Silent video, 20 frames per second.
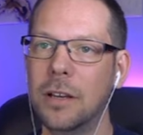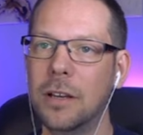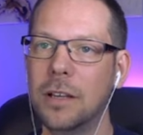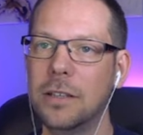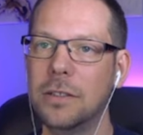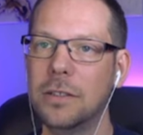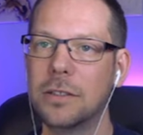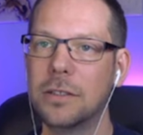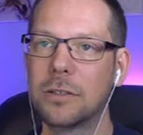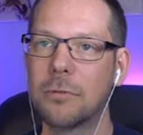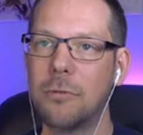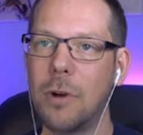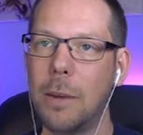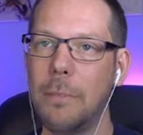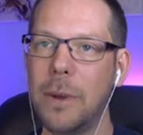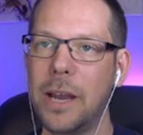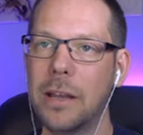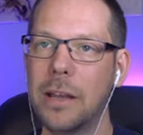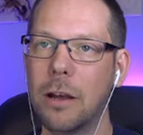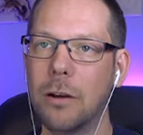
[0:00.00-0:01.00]
Let's just
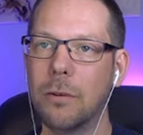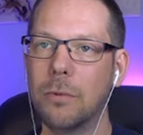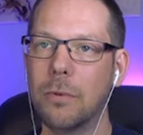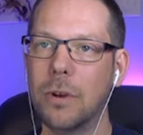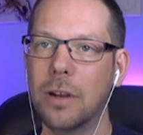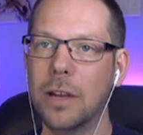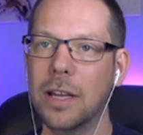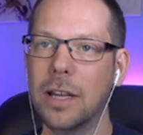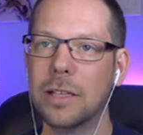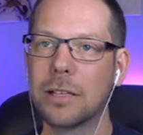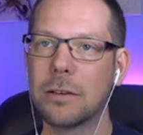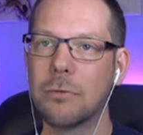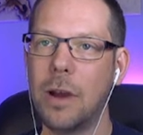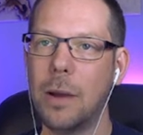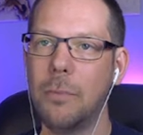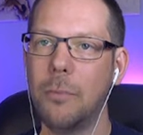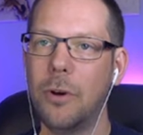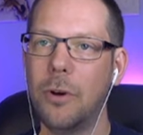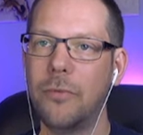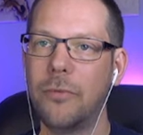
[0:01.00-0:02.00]
grab any old one. Let's
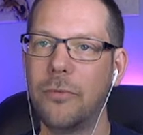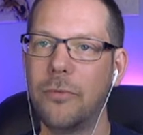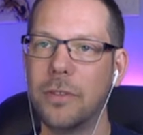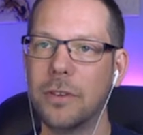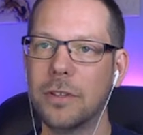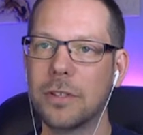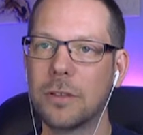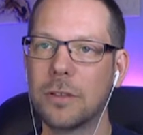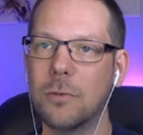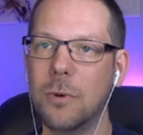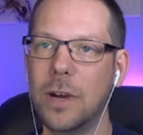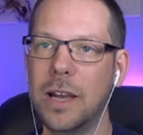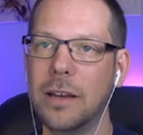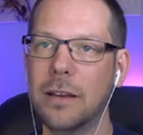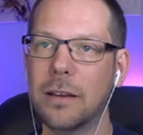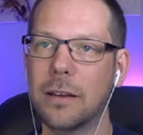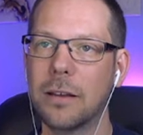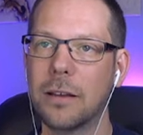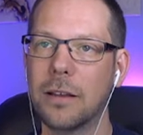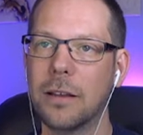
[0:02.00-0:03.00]
grab one for the
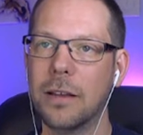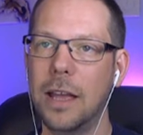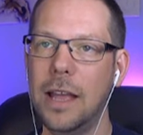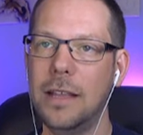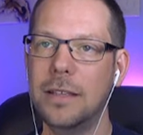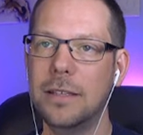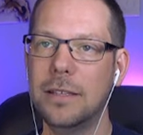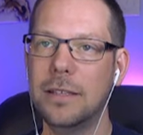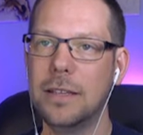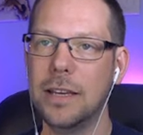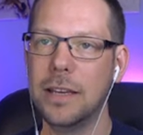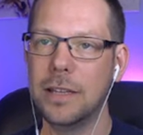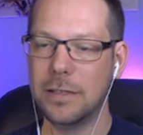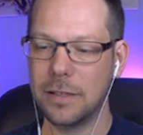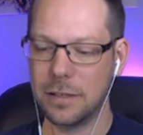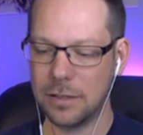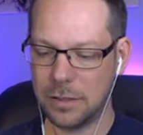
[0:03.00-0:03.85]
squid. Entities,